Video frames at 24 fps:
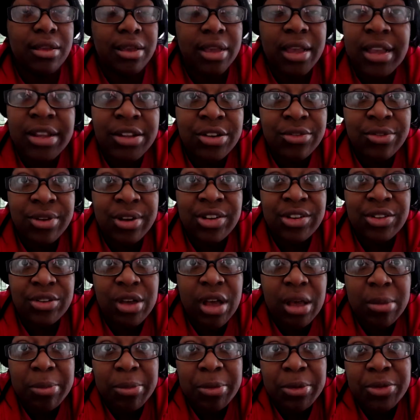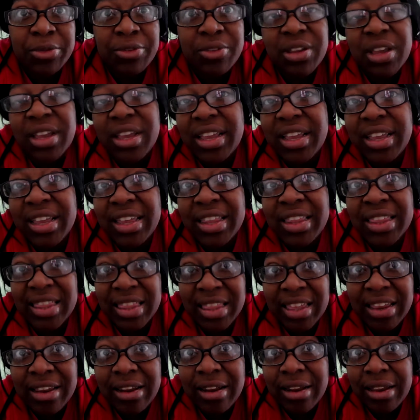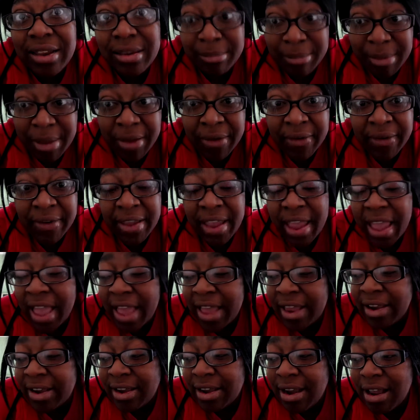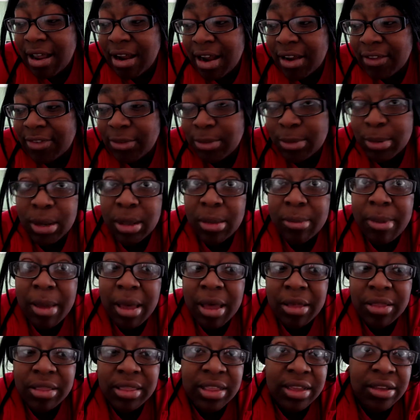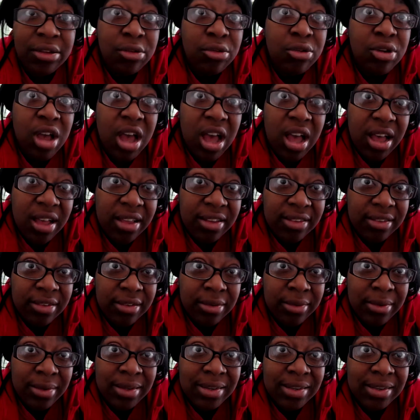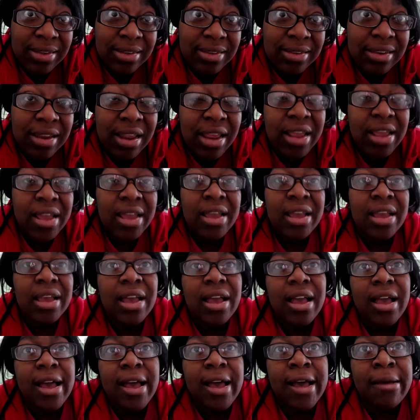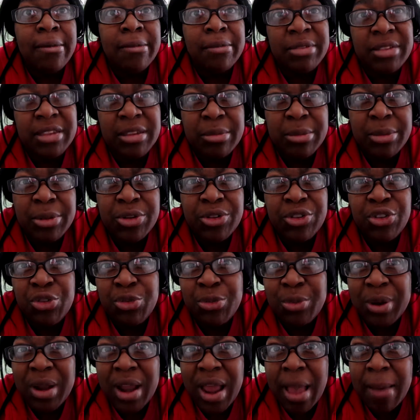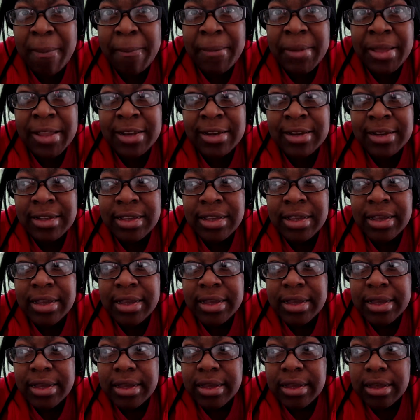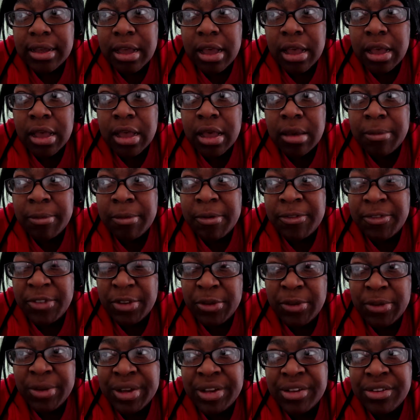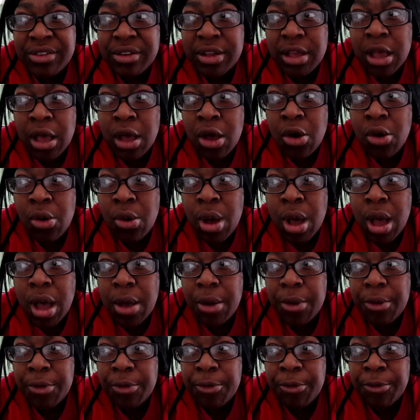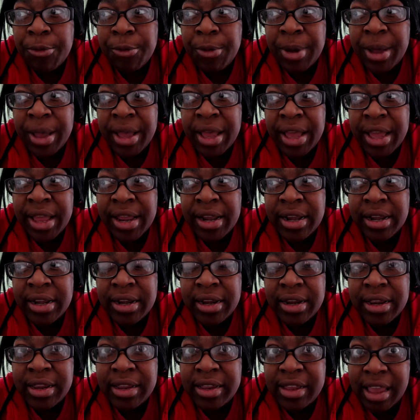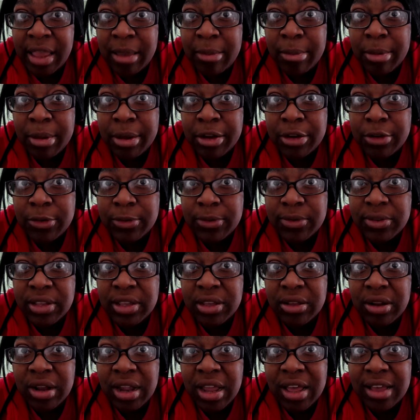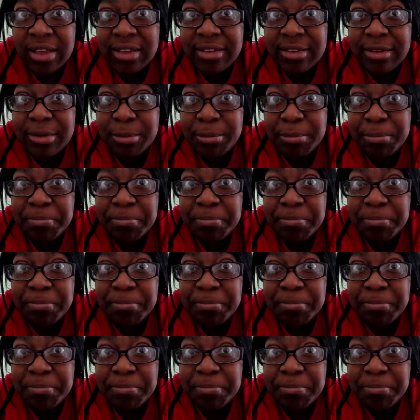interracial couples can legally marry and not have to worry about legal consequences. Similar to what happened a few years ago when gay marriage was legalized.